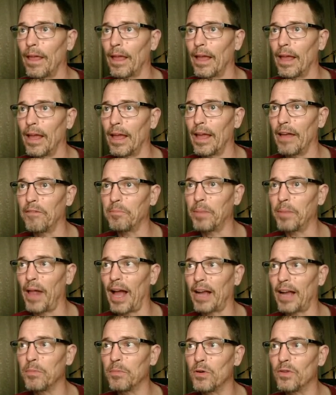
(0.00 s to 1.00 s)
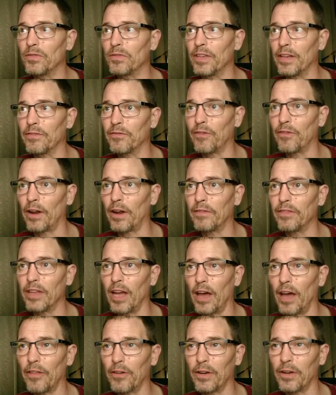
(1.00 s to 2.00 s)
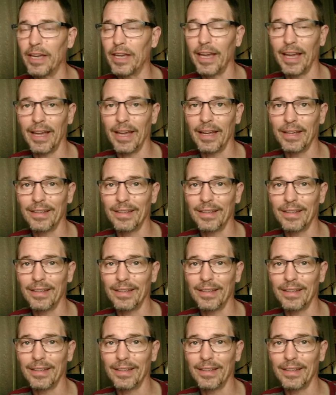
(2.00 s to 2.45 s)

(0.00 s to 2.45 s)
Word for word: if black moved in front of the other king,